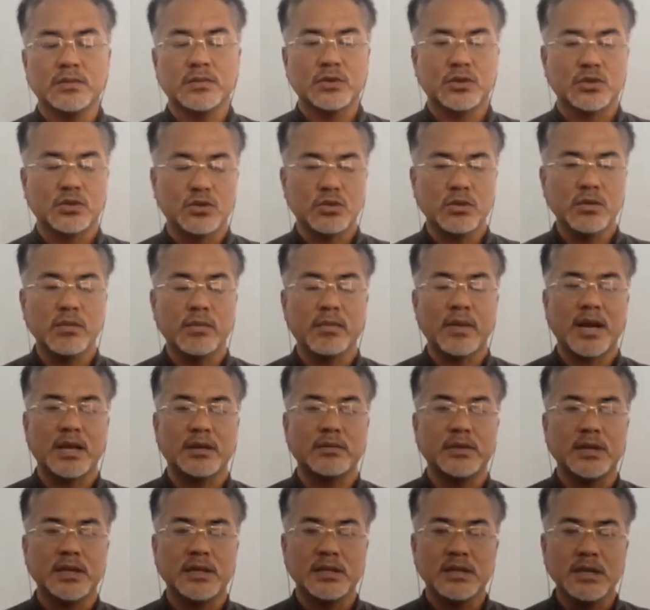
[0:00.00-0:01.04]
So
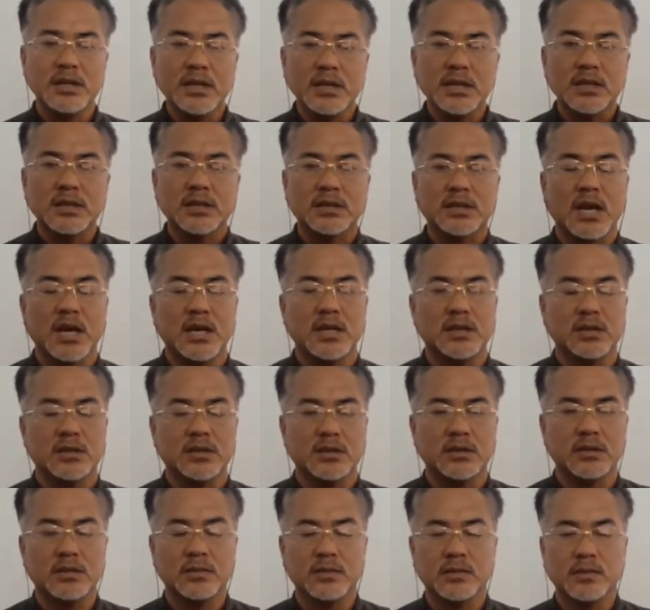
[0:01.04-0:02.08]
management is a science.
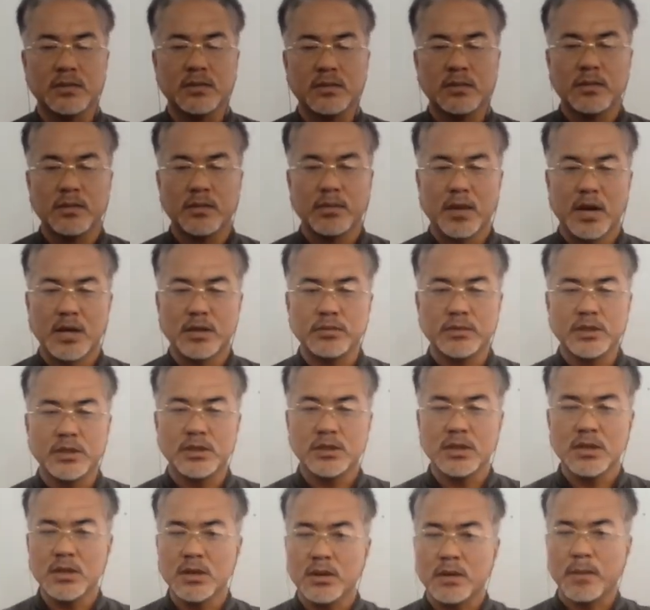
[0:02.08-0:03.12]
Management is
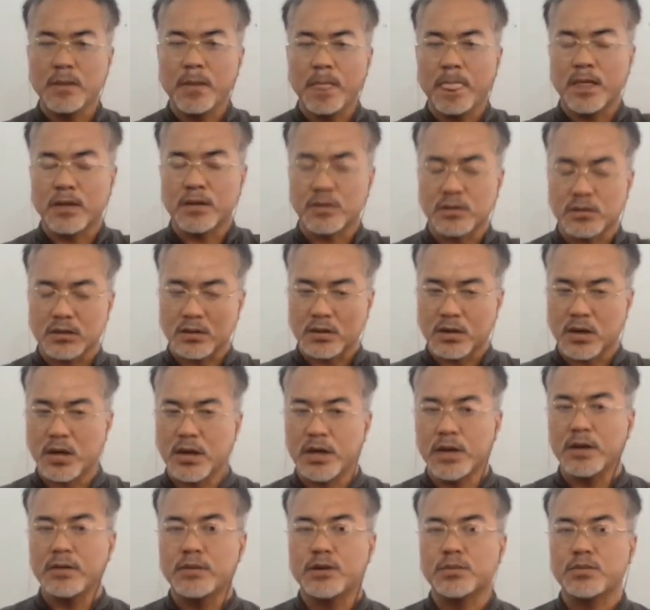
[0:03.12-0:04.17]
a
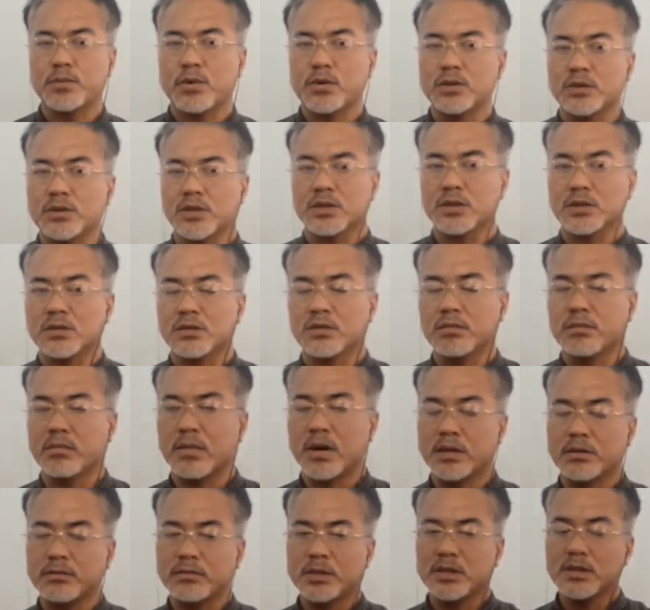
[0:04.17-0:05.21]
continuous process.
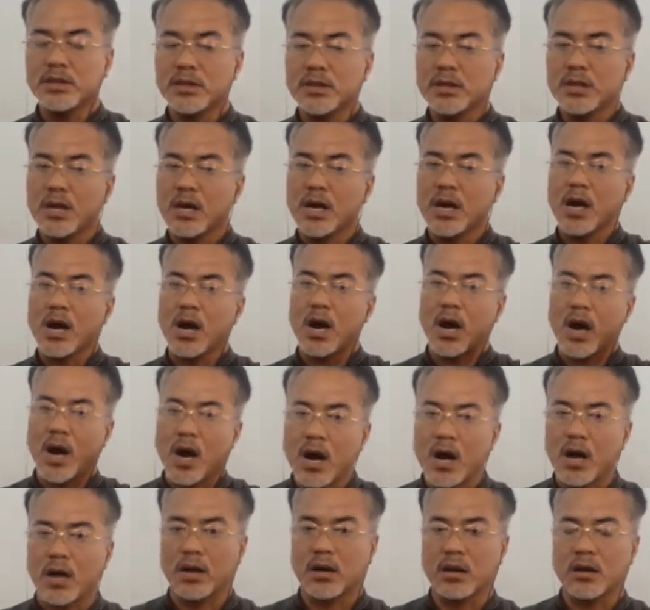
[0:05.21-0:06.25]
Management is an
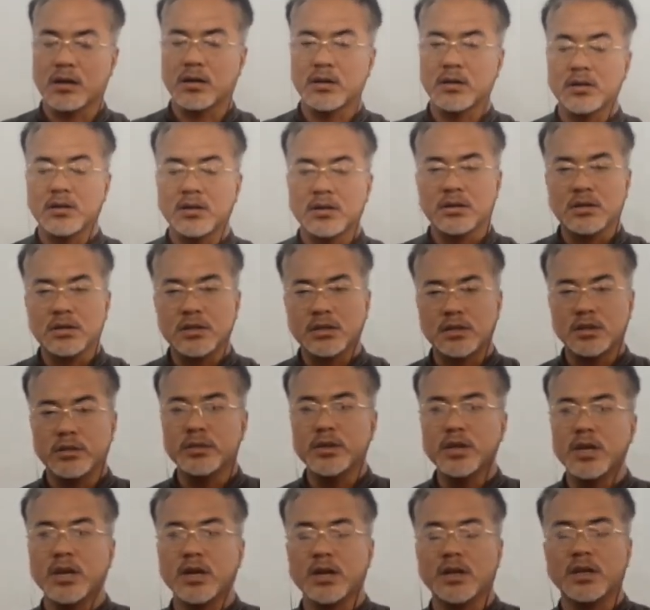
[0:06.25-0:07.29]
art.
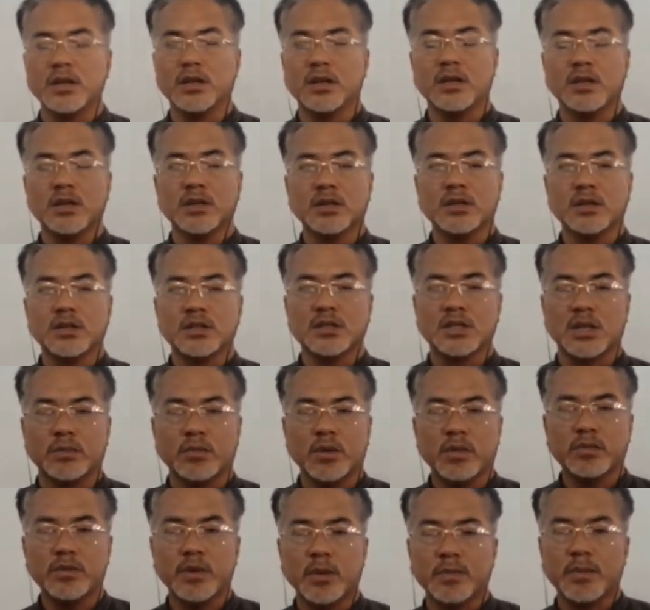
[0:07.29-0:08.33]
Similarly, some
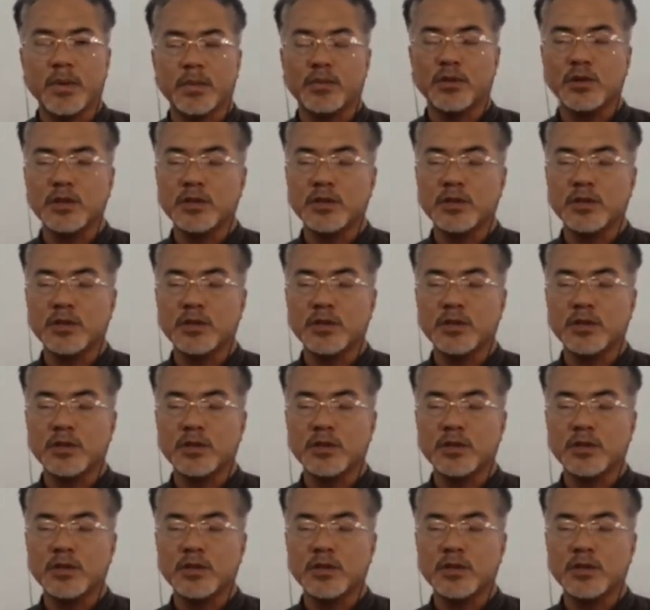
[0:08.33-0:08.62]
of the people